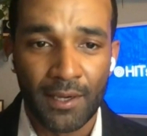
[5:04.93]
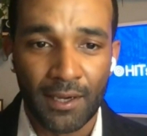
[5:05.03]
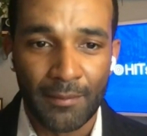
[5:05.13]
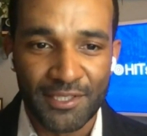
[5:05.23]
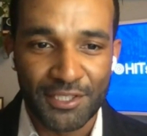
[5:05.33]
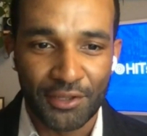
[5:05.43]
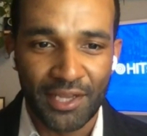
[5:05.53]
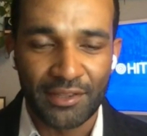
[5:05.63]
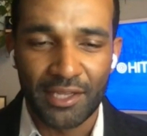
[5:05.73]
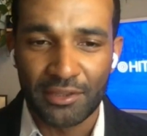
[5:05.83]
Um, and so
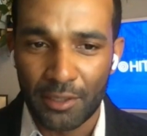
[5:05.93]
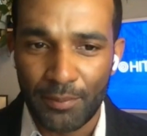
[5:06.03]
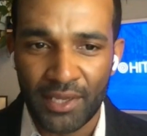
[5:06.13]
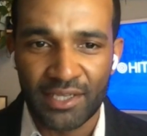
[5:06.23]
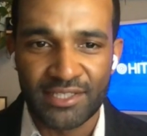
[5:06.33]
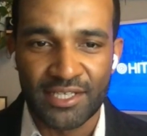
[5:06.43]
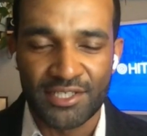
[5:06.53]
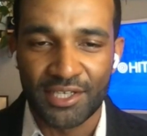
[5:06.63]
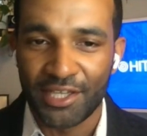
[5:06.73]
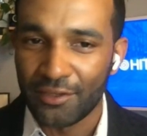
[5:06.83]
they, they are paying
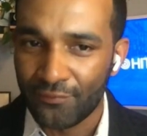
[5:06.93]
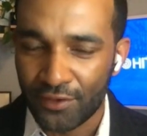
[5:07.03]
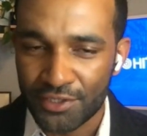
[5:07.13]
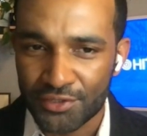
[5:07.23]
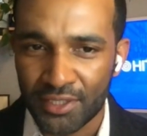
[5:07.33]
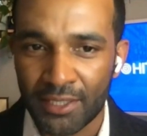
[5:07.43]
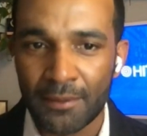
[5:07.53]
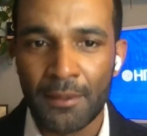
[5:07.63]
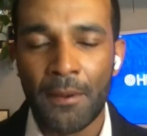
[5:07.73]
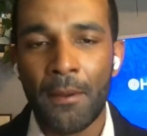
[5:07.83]
attention and they're frustrated.
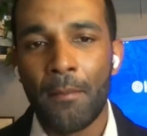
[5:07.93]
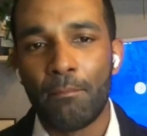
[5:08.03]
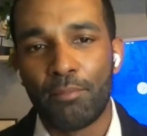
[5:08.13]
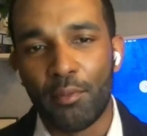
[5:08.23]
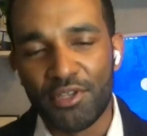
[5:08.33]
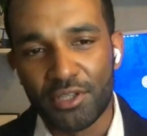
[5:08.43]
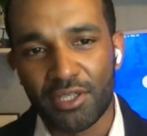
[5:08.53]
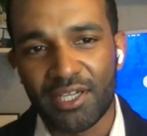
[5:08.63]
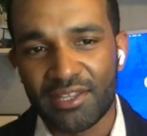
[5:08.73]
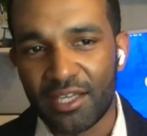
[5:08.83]
But when you
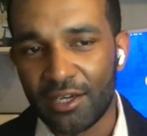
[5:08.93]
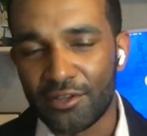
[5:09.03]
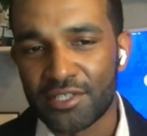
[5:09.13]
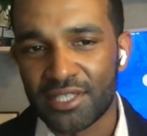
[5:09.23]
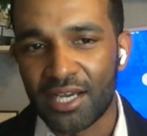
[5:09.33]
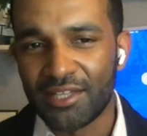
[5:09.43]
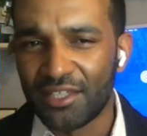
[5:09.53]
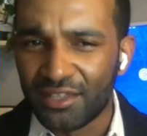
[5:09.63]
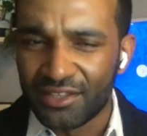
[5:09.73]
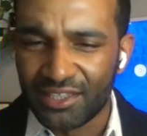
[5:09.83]
look at that other side,
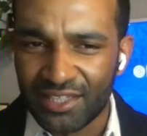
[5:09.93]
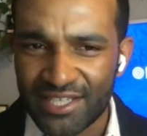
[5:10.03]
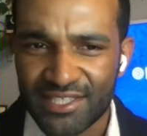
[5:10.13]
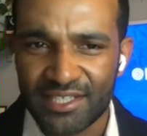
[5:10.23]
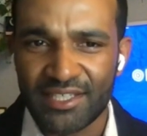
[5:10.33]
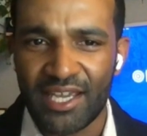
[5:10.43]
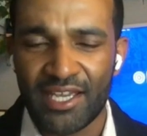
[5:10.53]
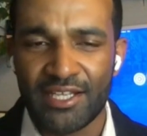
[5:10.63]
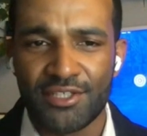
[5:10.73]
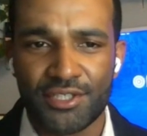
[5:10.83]
the the less
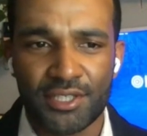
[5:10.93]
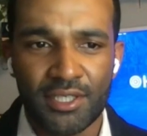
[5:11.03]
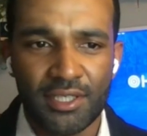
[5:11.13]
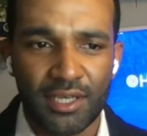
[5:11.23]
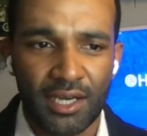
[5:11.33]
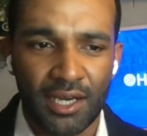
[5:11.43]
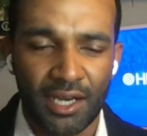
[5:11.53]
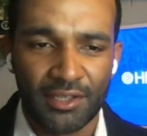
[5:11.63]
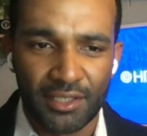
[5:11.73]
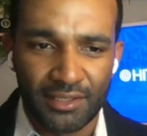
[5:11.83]
engaged,
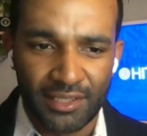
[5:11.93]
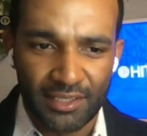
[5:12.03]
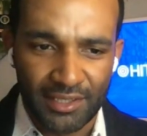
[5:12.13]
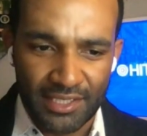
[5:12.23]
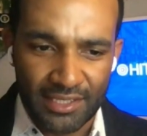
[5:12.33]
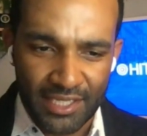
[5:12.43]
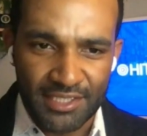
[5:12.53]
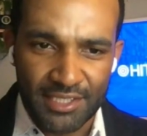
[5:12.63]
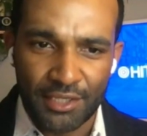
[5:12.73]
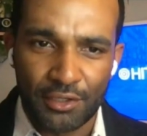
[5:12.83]
uh, the, the, the that
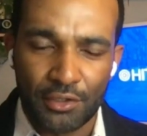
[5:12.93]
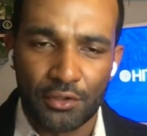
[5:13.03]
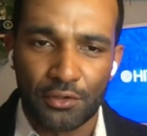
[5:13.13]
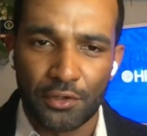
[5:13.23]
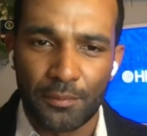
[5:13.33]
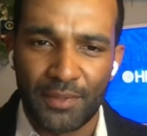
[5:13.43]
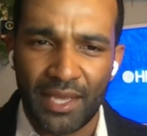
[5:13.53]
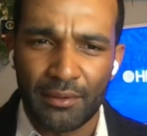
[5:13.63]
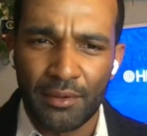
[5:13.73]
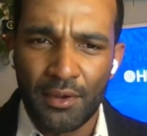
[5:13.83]
cynical group
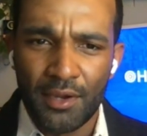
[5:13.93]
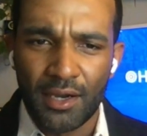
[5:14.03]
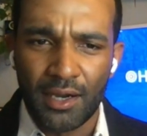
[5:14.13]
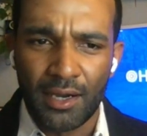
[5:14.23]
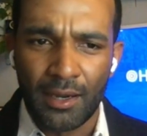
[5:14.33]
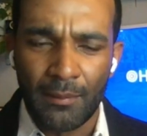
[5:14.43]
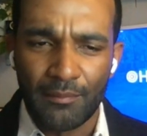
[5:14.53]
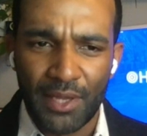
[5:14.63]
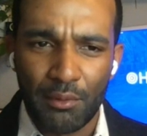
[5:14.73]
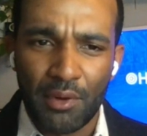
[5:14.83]
that um,
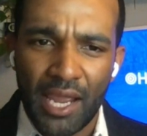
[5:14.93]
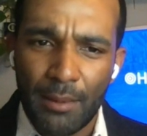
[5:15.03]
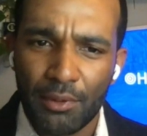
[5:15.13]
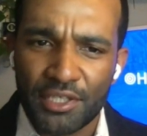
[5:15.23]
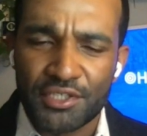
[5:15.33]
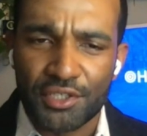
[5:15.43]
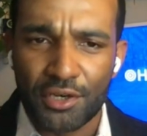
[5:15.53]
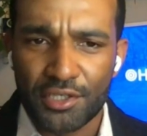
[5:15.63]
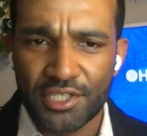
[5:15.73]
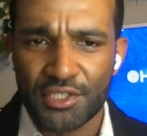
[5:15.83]
that we were able to
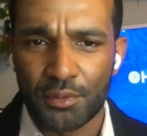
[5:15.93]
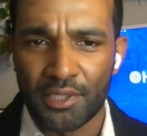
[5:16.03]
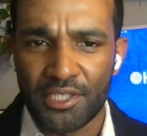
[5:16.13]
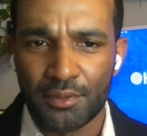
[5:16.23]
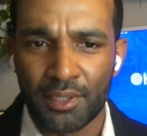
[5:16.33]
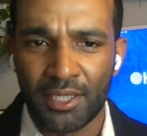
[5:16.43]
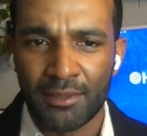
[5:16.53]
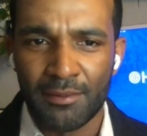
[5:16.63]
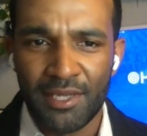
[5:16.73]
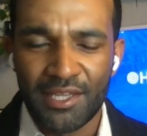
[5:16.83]
surge in
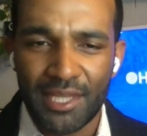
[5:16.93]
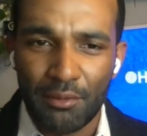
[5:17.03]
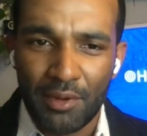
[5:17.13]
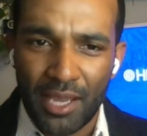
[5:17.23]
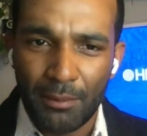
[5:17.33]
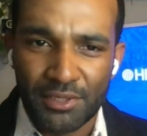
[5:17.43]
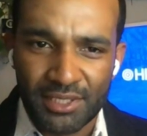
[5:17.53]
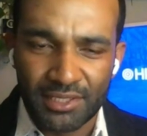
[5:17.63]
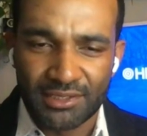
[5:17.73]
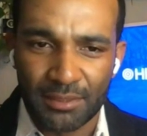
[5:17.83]
2020, that we were able
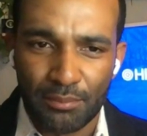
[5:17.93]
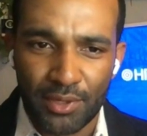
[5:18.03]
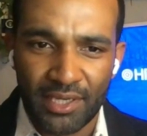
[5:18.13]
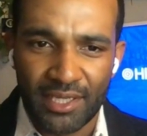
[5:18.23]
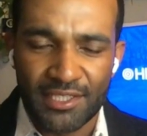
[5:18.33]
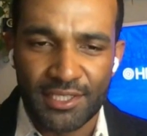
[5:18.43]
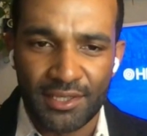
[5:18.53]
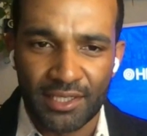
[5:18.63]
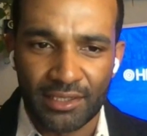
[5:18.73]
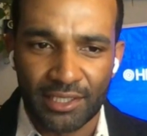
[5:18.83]
to, to bring into
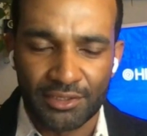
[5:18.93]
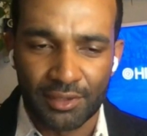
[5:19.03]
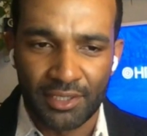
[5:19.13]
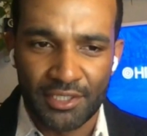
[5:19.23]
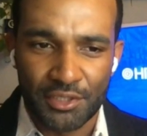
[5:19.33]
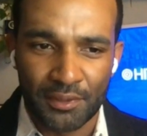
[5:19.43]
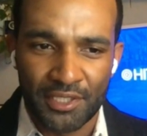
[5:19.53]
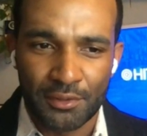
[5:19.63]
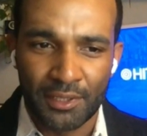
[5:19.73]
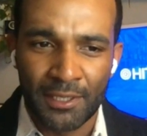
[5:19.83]
the electorate in
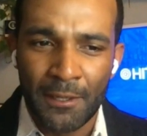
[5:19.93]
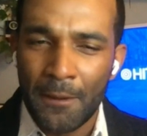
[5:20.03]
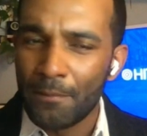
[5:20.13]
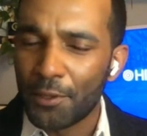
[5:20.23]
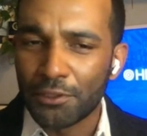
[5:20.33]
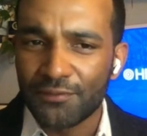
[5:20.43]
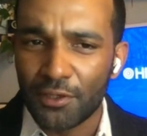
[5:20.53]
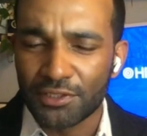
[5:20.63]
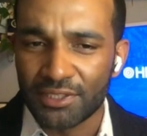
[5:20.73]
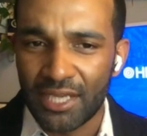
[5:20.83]
2020, those
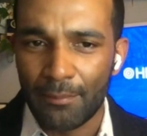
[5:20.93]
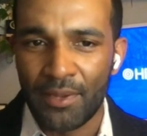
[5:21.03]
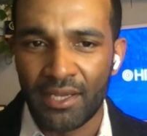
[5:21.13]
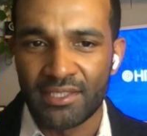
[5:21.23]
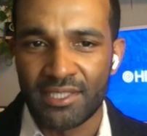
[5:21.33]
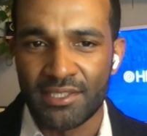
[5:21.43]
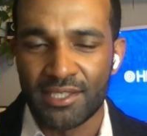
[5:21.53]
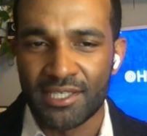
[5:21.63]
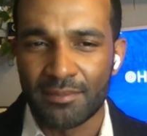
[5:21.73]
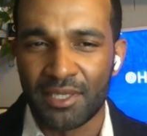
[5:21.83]
folks are not paying
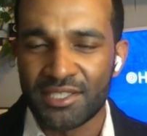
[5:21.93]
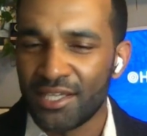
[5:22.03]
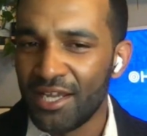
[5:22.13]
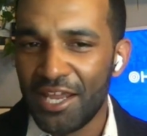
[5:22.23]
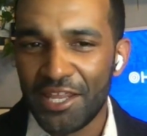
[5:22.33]
attention as much.